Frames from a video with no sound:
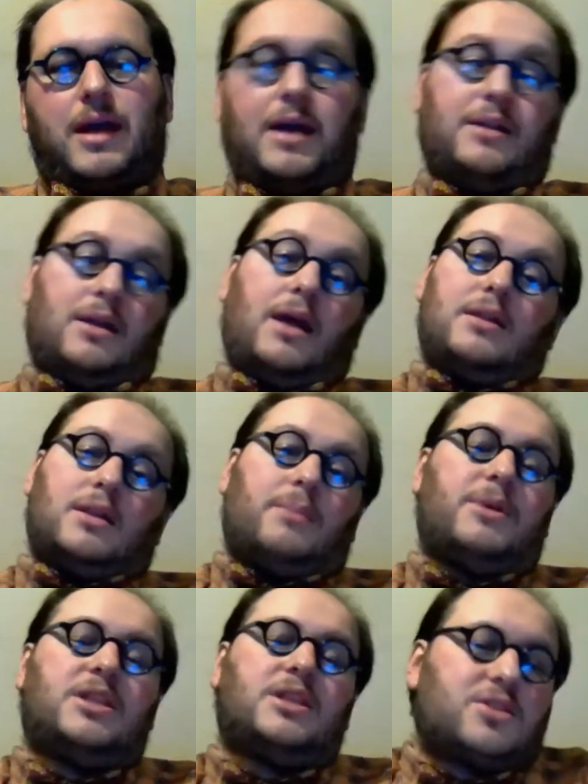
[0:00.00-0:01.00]
And I
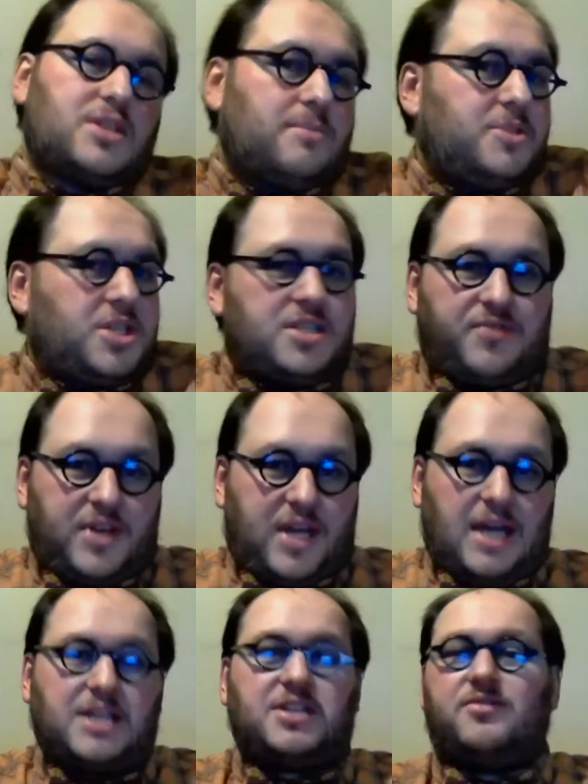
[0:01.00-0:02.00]
mean, there's some
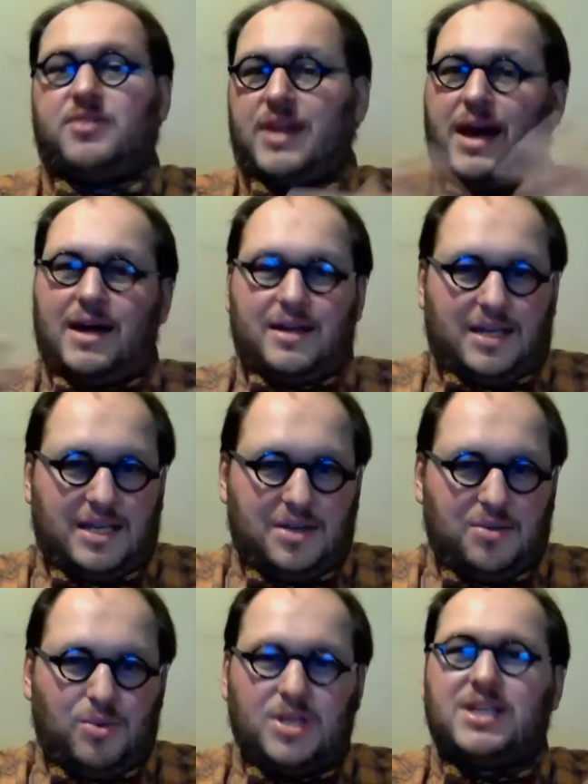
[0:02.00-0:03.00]
justification for that.
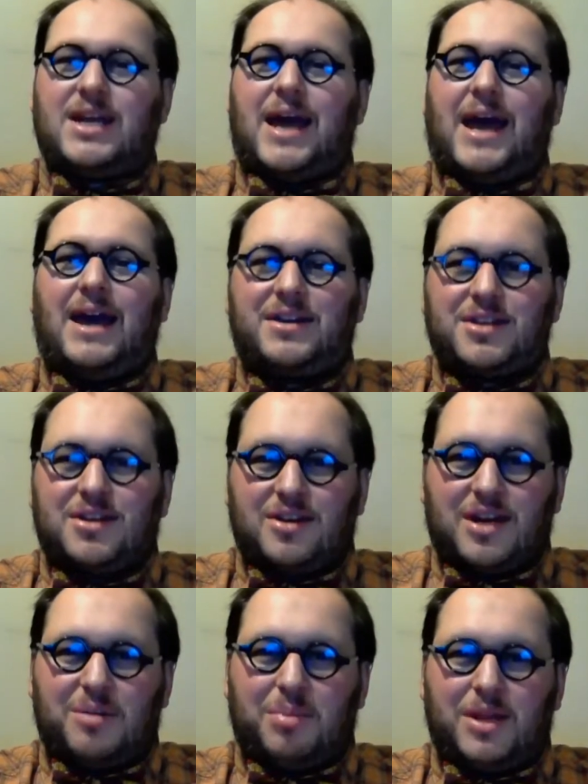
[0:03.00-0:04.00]
He was an actor
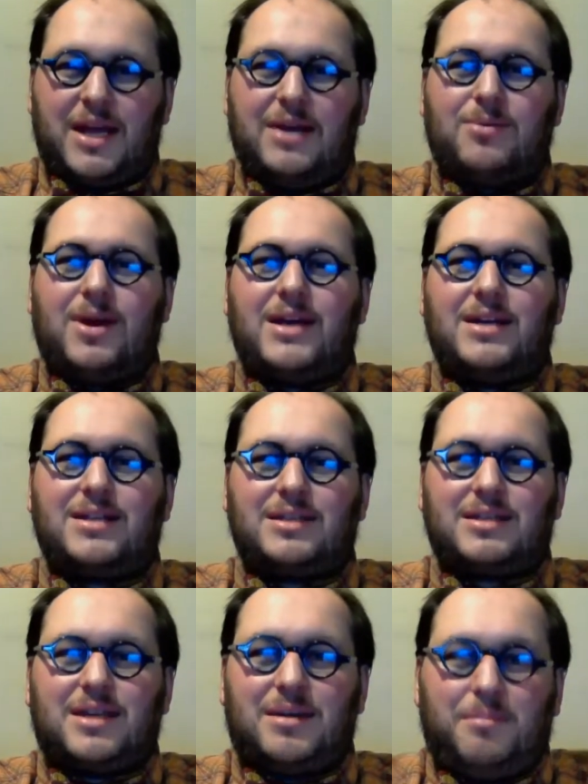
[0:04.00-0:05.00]
and a playwright
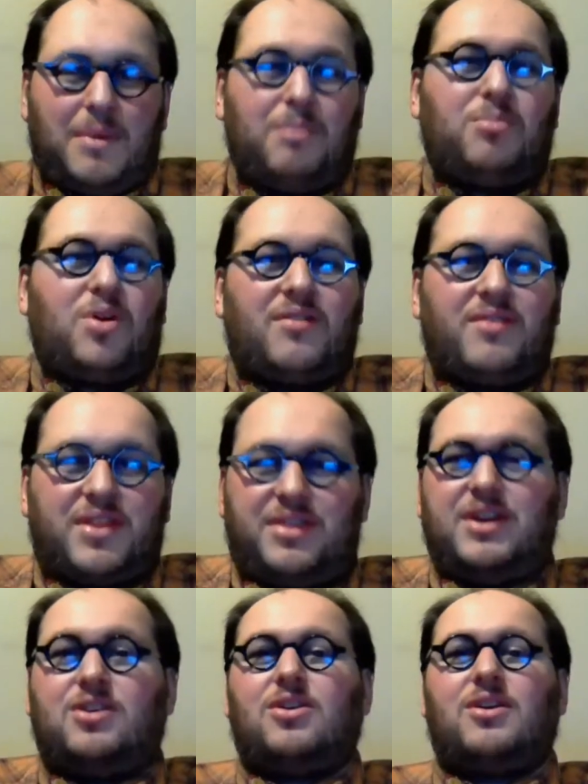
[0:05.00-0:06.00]
and a member of a
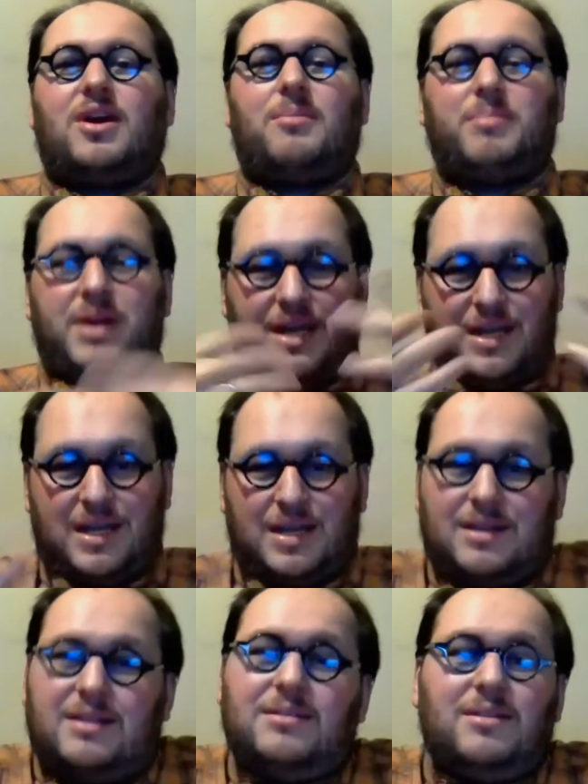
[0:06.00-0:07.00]
theater company,
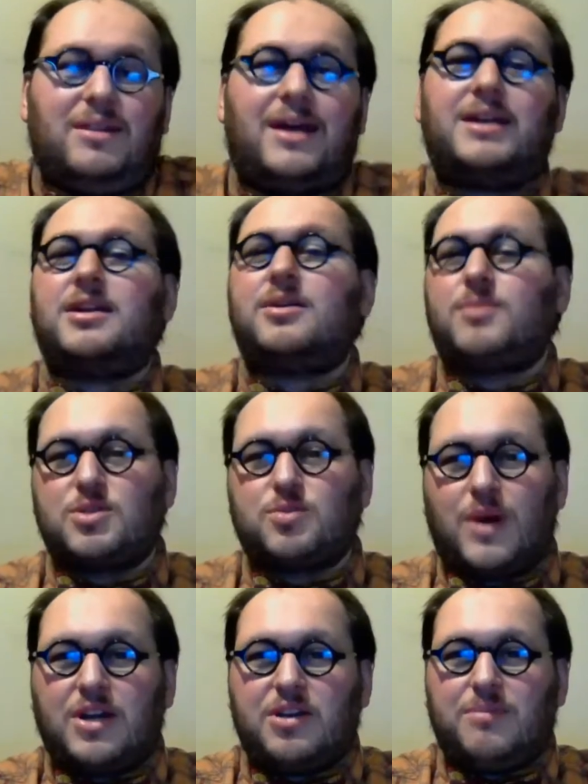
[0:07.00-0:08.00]
and London was
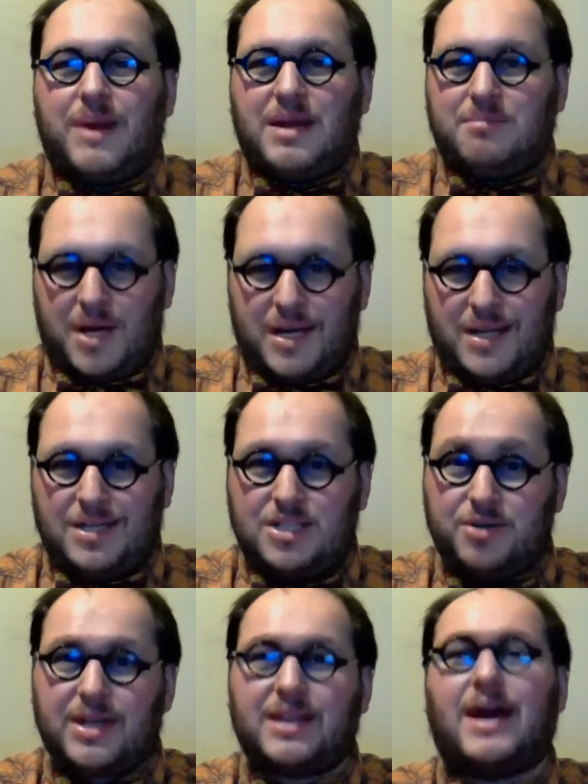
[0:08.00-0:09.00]
where you made money
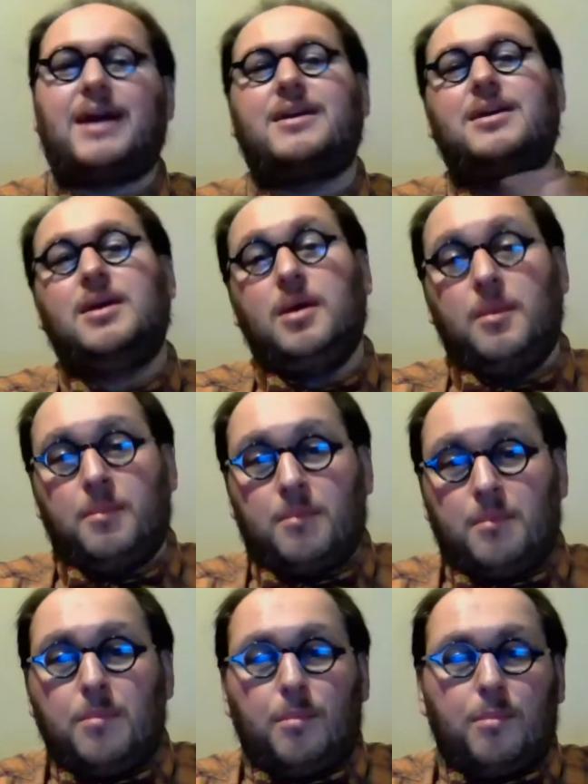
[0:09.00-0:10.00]
doing that.
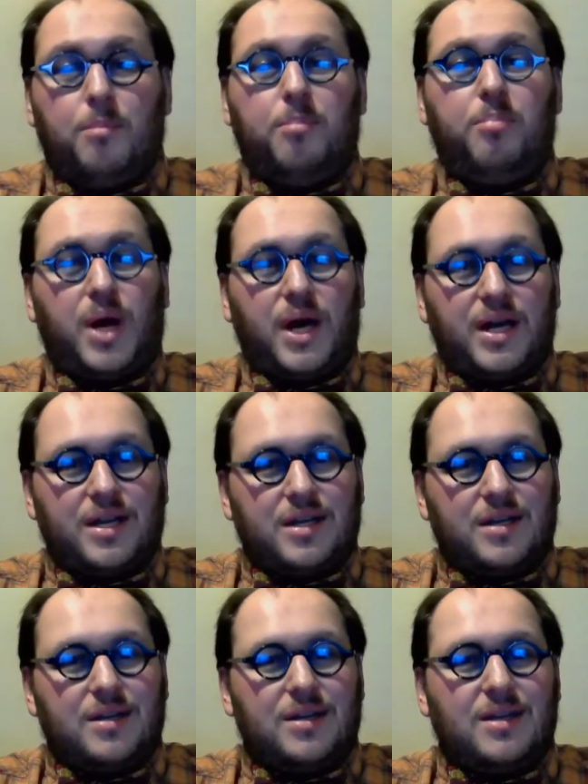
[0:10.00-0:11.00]
But
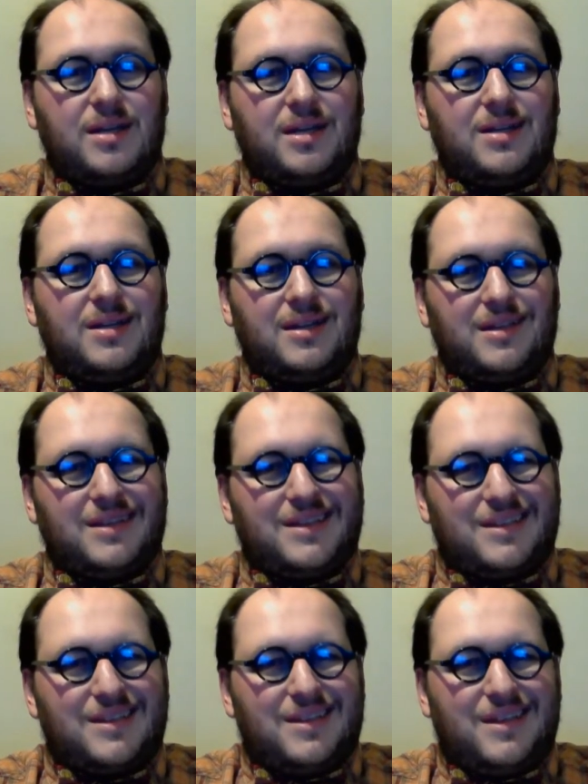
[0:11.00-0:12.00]

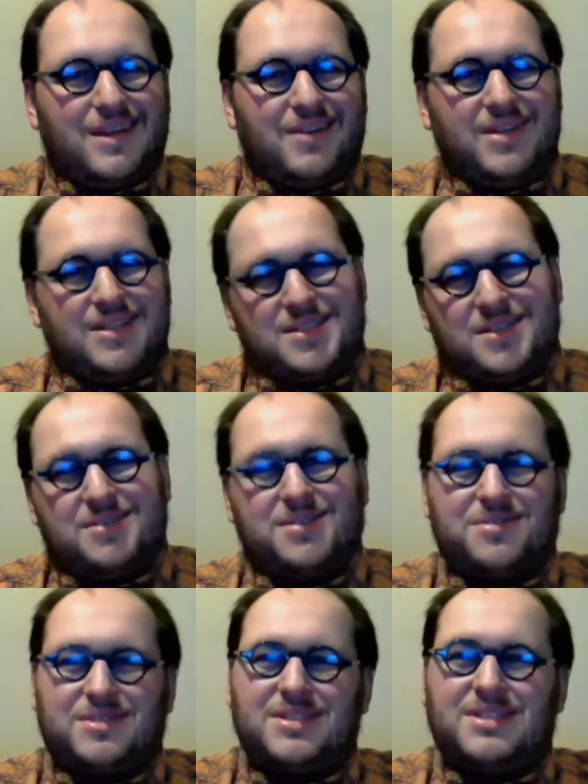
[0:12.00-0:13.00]
the evidence
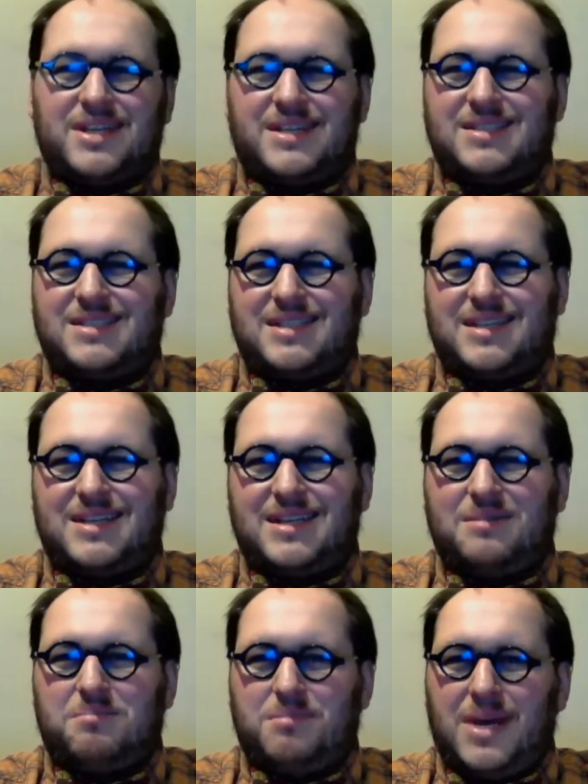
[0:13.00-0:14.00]
also suggests he
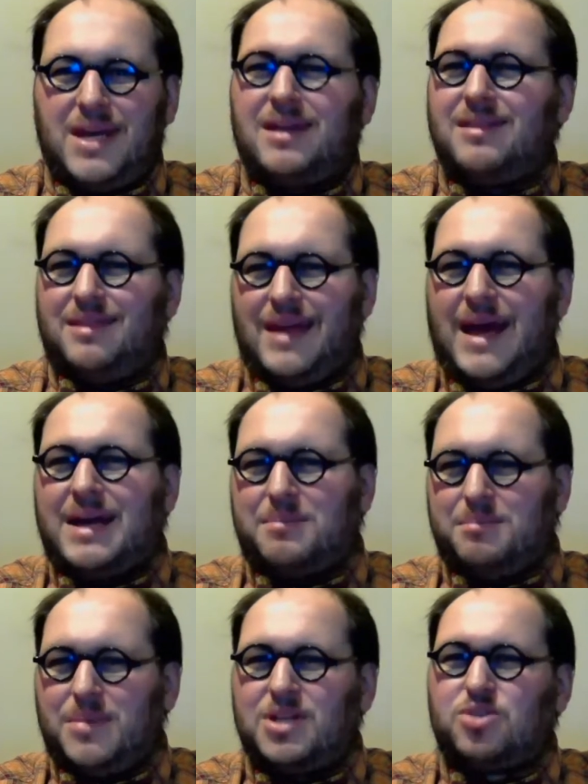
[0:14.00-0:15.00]
didn't make that
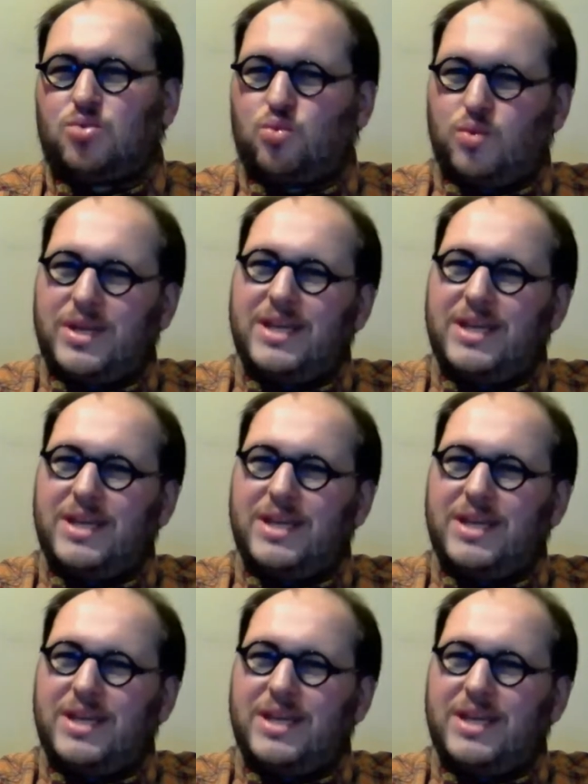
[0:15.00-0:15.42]
much of